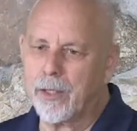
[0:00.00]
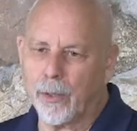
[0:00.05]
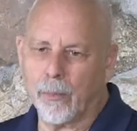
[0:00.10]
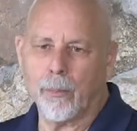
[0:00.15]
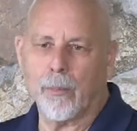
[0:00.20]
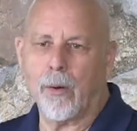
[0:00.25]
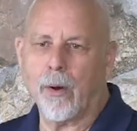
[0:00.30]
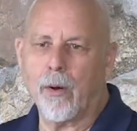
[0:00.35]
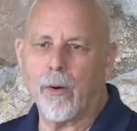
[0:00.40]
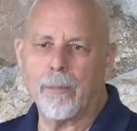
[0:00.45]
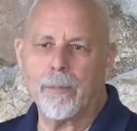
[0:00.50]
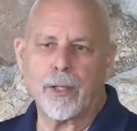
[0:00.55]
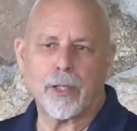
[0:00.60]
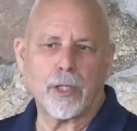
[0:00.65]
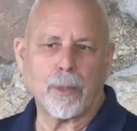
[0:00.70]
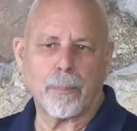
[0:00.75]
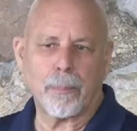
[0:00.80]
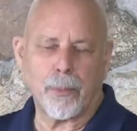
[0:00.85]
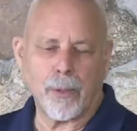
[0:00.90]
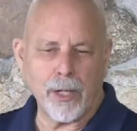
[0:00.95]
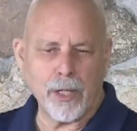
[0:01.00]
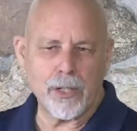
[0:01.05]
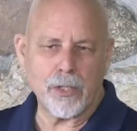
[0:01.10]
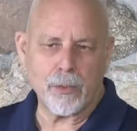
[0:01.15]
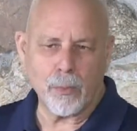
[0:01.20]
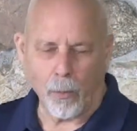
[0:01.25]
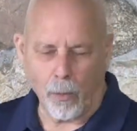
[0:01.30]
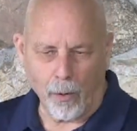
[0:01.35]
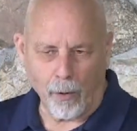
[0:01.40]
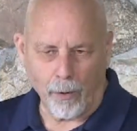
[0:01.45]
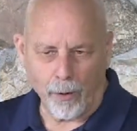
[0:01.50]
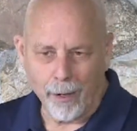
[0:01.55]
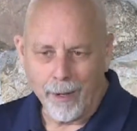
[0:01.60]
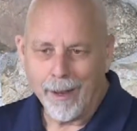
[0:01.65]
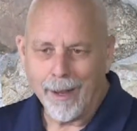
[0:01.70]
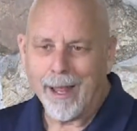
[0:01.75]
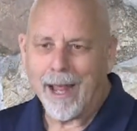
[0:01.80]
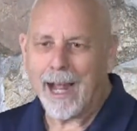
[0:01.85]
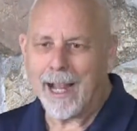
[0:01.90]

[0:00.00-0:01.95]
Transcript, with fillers: the robe that the priest wore